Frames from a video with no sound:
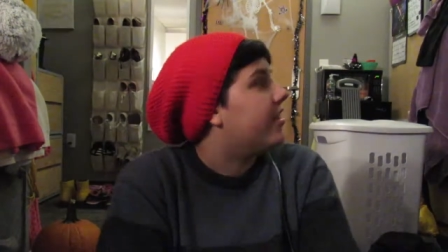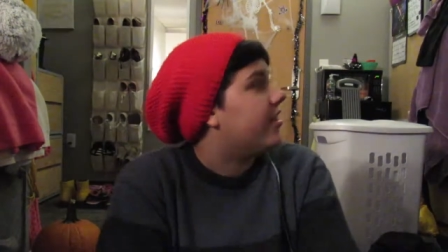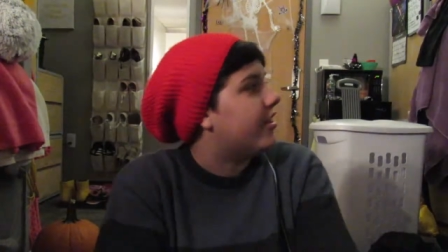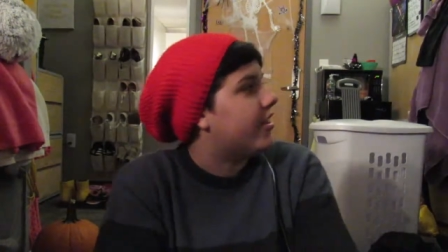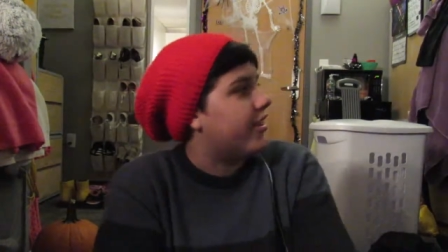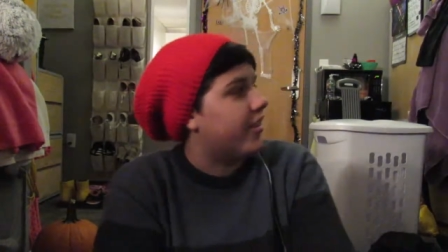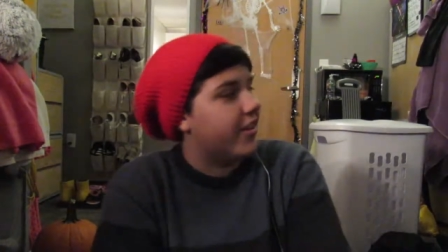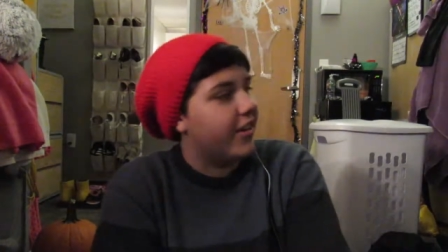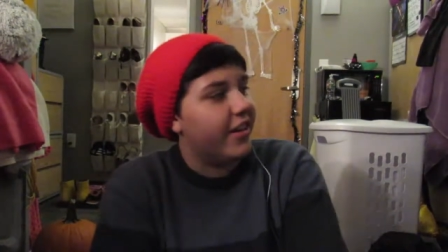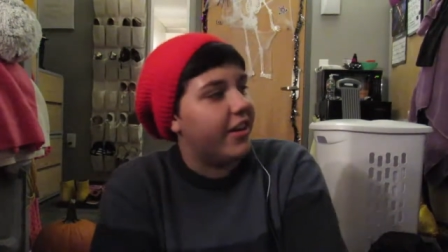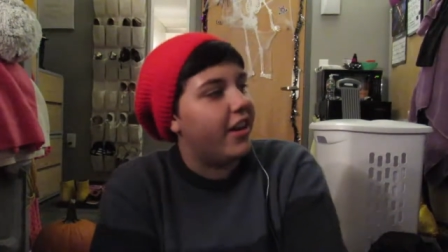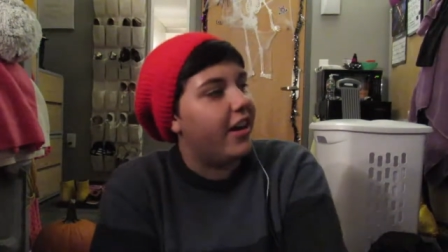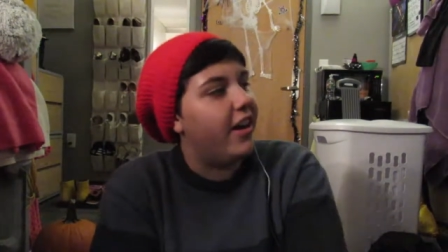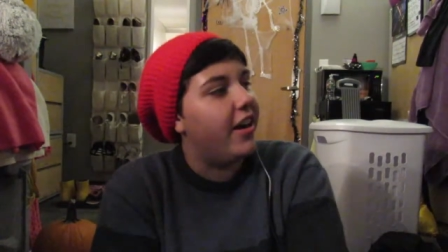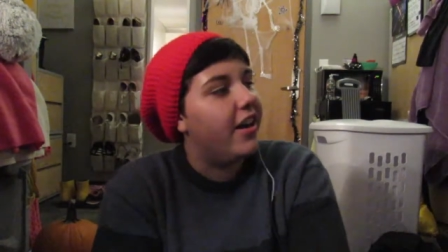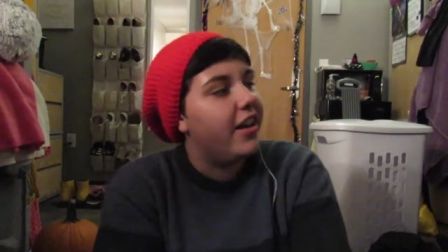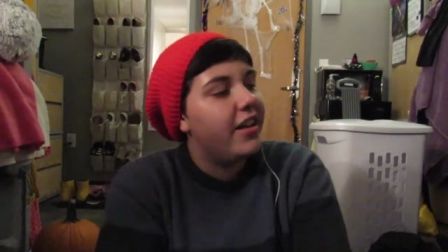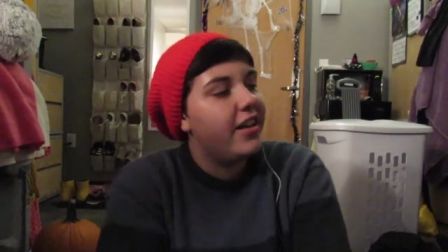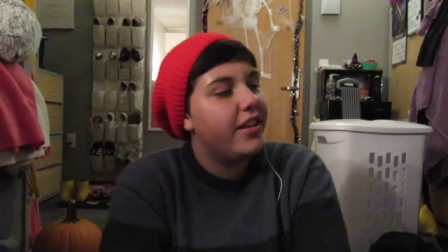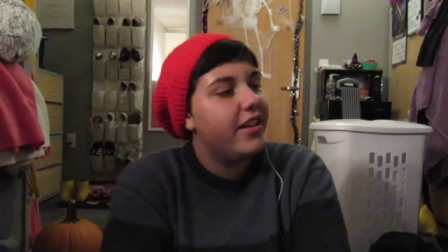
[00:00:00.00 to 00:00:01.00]
You're a
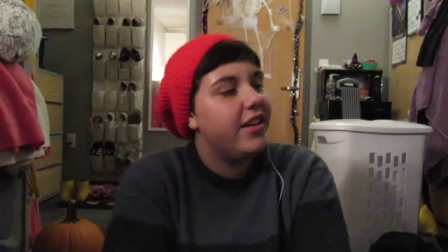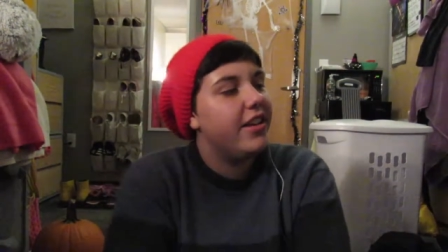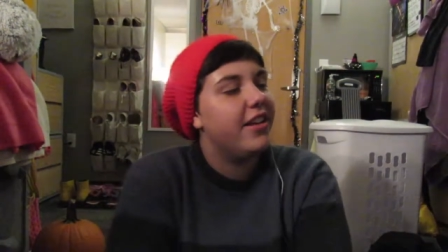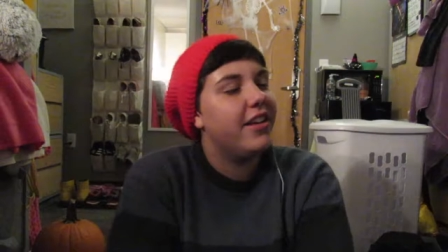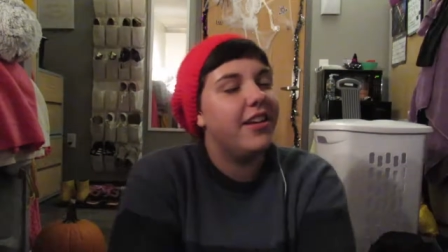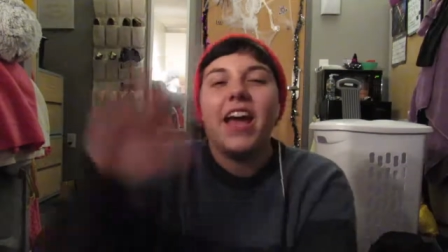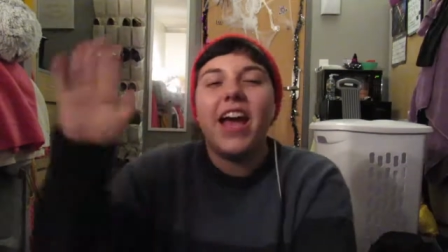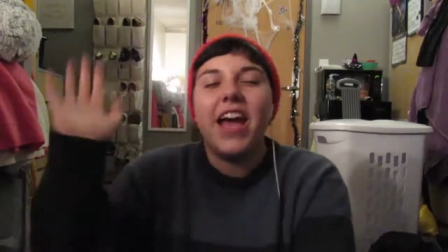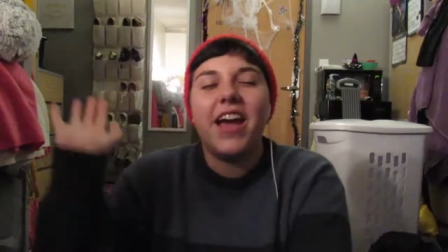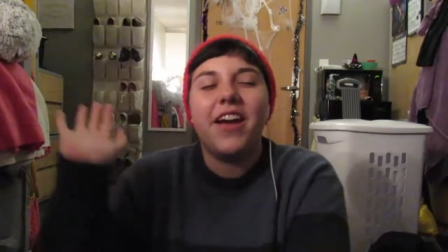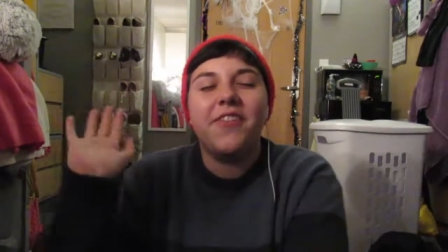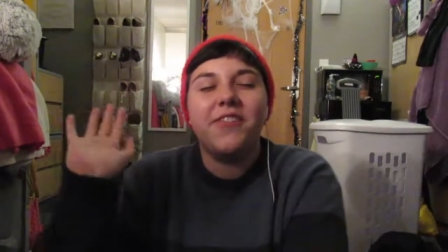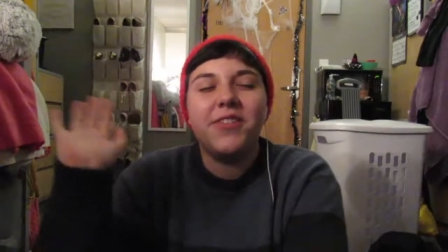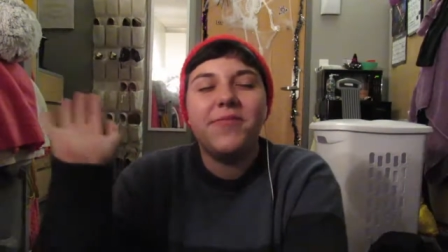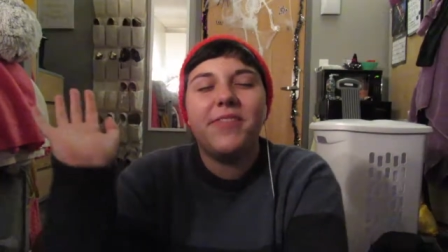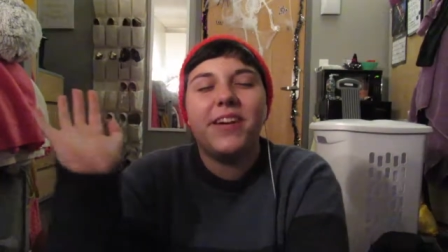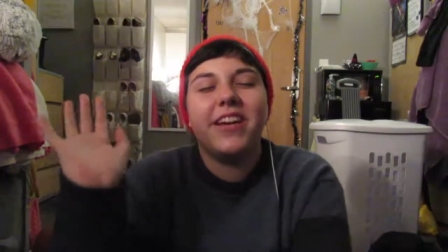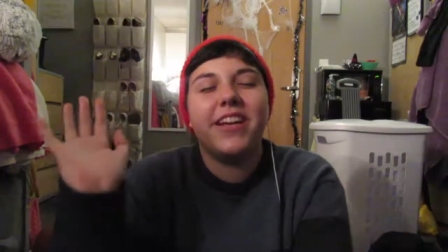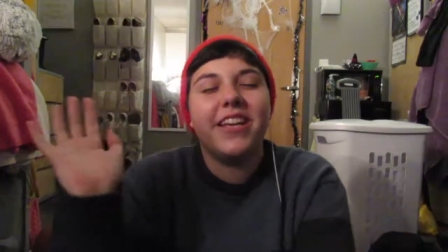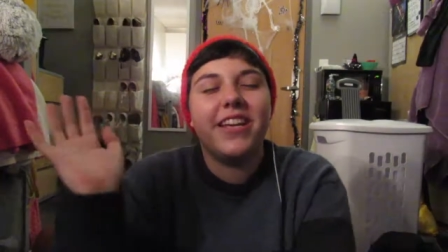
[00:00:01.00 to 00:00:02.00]
god. Hey
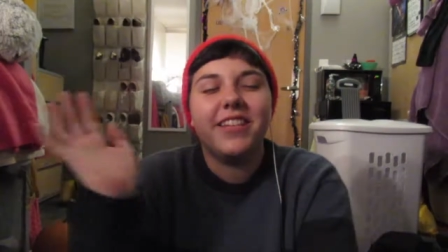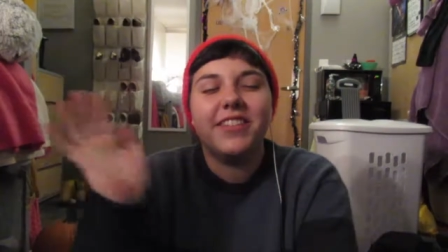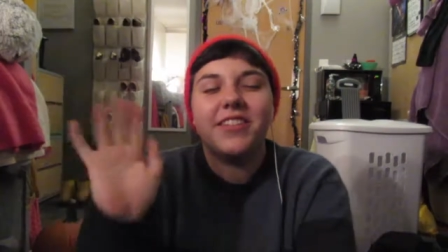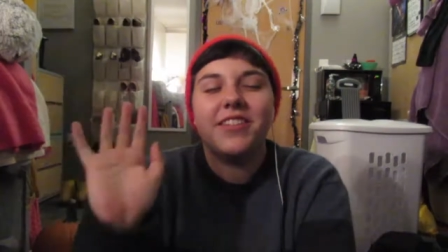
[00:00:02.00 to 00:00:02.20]
everybody,